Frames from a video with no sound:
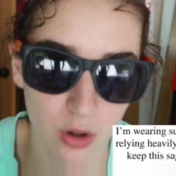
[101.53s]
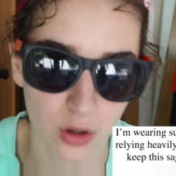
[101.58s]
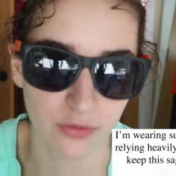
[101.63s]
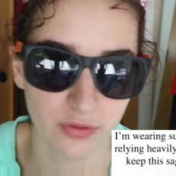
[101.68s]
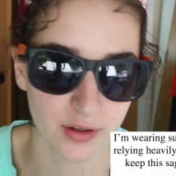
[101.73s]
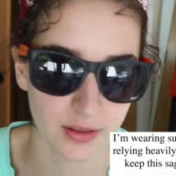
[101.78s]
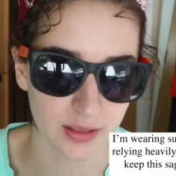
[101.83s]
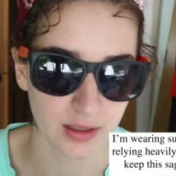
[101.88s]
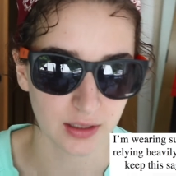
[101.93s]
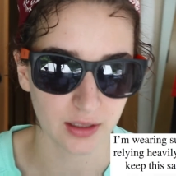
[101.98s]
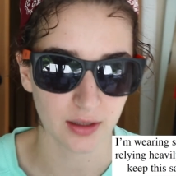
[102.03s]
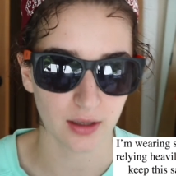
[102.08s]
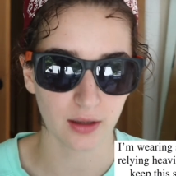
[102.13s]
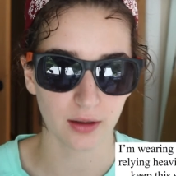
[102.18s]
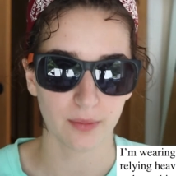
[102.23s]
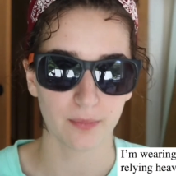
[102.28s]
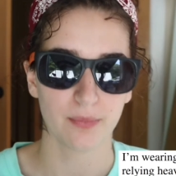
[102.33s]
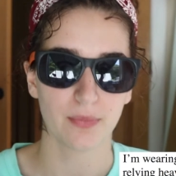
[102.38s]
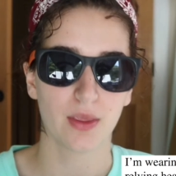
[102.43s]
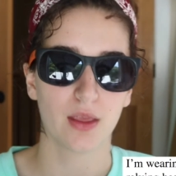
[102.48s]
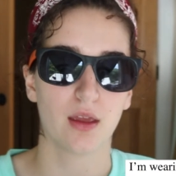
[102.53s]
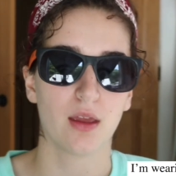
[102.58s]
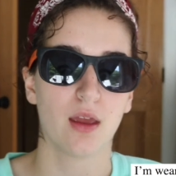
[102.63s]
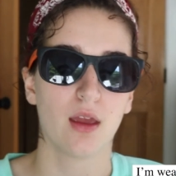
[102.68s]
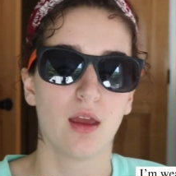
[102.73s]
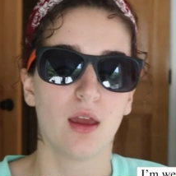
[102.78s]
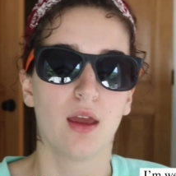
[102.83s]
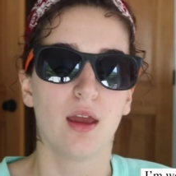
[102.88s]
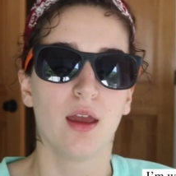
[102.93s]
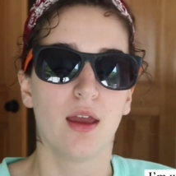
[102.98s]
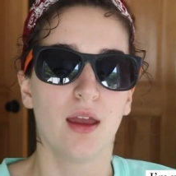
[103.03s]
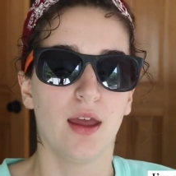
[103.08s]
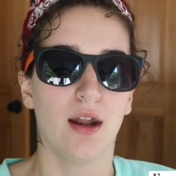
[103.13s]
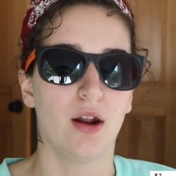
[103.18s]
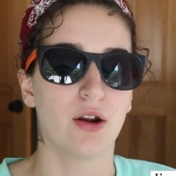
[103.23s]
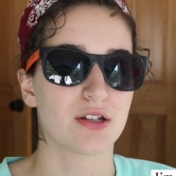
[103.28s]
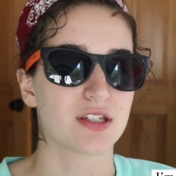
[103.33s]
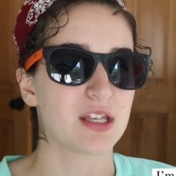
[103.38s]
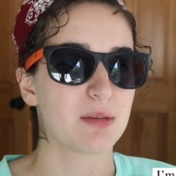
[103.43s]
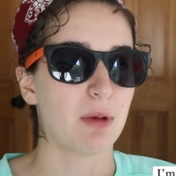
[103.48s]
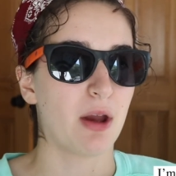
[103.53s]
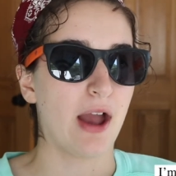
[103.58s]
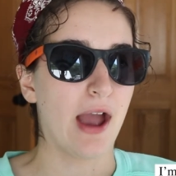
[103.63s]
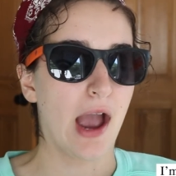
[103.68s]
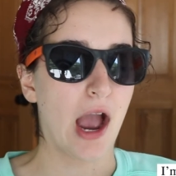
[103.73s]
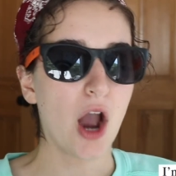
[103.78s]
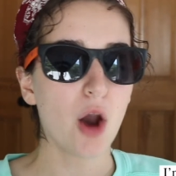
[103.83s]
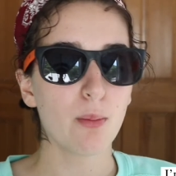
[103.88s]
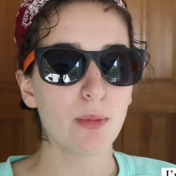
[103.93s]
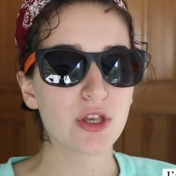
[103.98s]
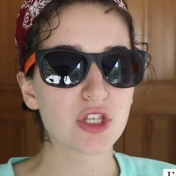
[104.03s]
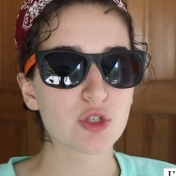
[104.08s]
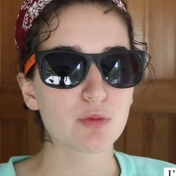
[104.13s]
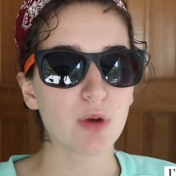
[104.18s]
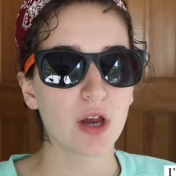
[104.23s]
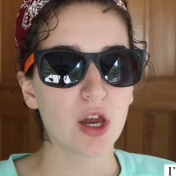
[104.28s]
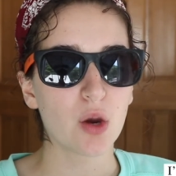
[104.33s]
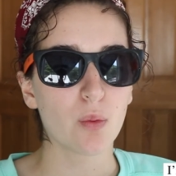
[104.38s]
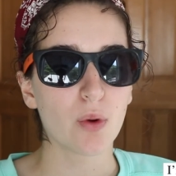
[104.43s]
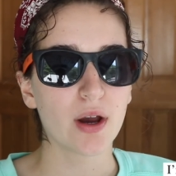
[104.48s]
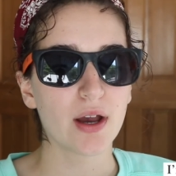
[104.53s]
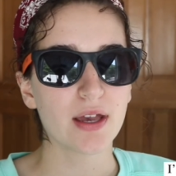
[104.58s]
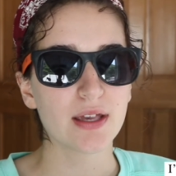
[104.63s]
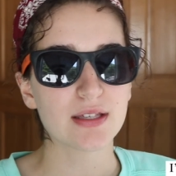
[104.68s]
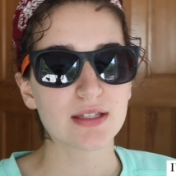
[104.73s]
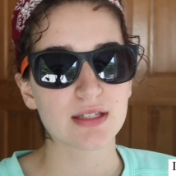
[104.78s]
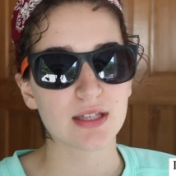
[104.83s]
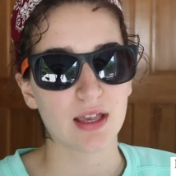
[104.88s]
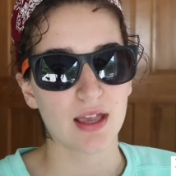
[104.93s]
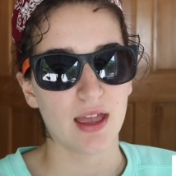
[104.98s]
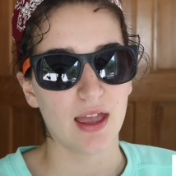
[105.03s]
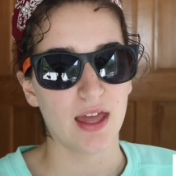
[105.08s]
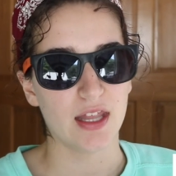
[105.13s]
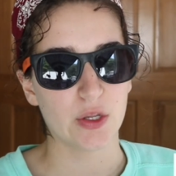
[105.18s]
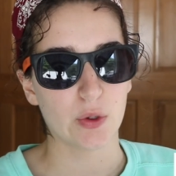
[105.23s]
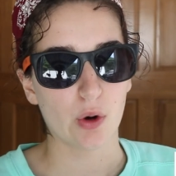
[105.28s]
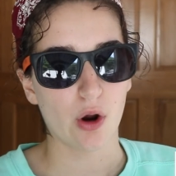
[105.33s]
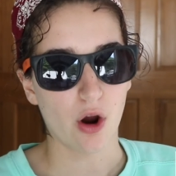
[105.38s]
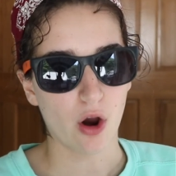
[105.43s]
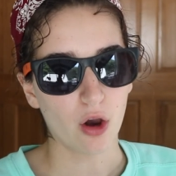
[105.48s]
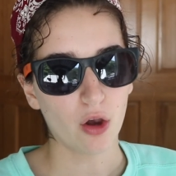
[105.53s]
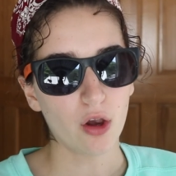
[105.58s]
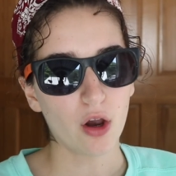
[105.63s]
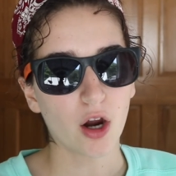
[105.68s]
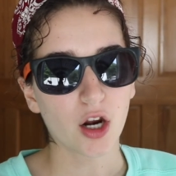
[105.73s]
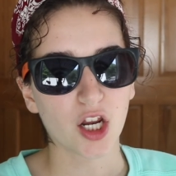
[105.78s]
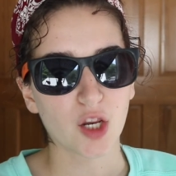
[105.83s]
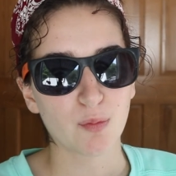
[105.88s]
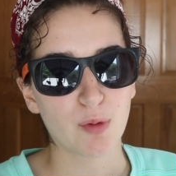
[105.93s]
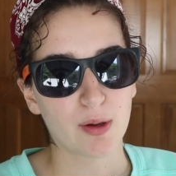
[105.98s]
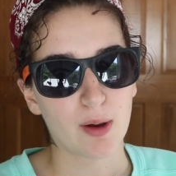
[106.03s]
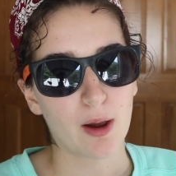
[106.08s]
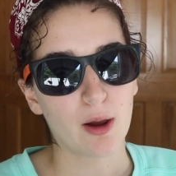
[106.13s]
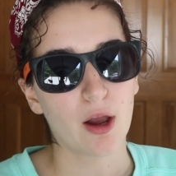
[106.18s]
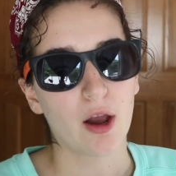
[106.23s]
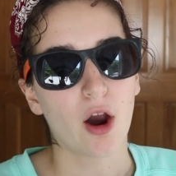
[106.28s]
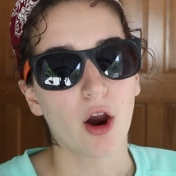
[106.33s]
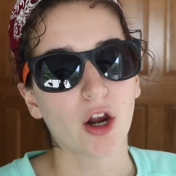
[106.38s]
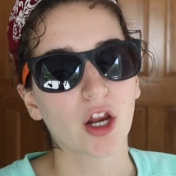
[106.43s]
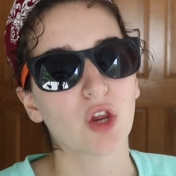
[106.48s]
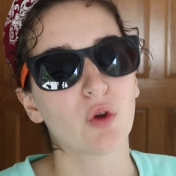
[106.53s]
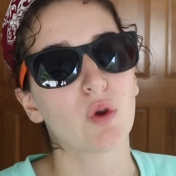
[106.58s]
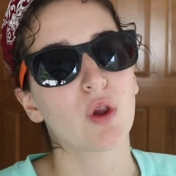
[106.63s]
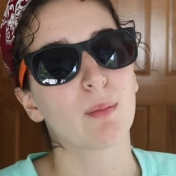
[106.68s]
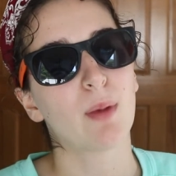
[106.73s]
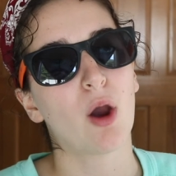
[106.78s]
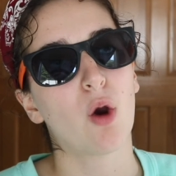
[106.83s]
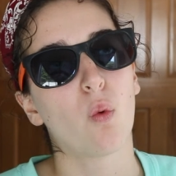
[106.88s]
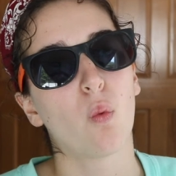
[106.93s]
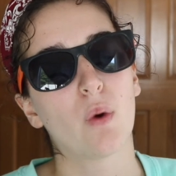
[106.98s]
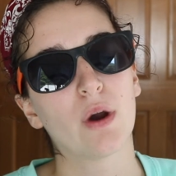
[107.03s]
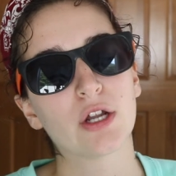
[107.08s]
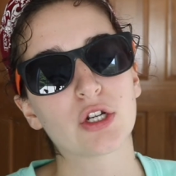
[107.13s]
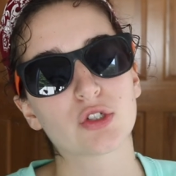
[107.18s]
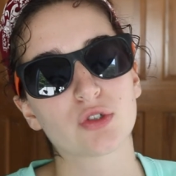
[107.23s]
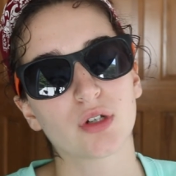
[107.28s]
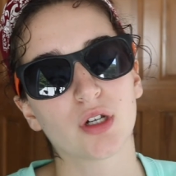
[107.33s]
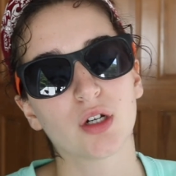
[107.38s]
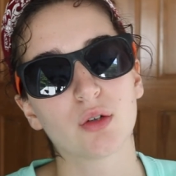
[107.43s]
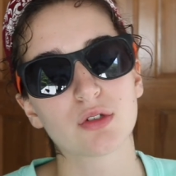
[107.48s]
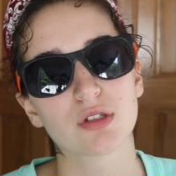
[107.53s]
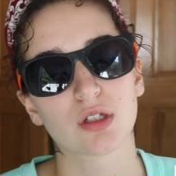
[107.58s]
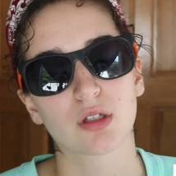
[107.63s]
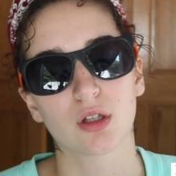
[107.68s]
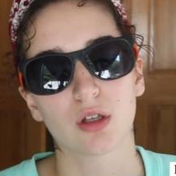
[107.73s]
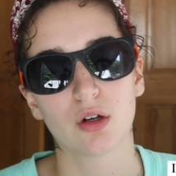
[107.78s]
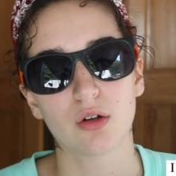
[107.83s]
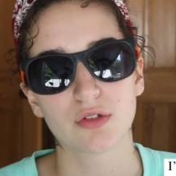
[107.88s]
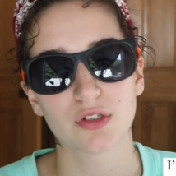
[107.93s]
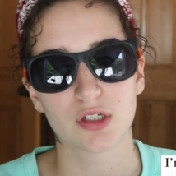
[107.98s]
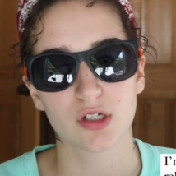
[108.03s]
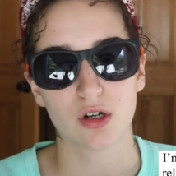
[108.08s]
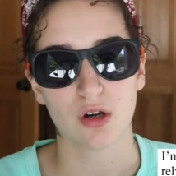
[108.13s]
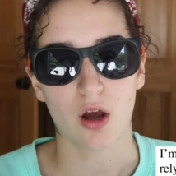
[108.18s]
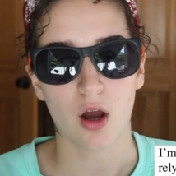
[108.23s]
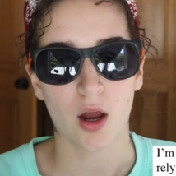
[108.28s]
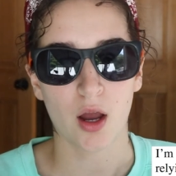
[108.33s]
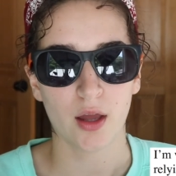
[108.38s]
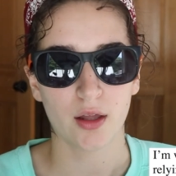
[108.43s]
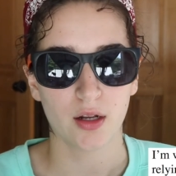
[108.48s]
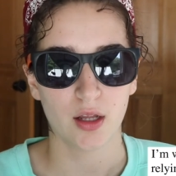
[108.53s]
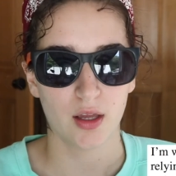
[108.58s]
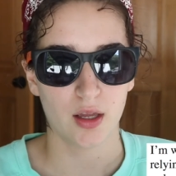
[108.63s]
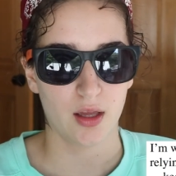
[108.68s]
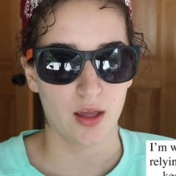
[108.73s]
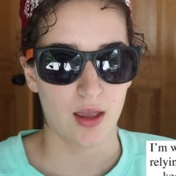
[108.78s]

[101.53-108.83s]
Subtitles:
overthinking. And I was thinking about how miserable I was, and they were all arguing about what trail was closed or not.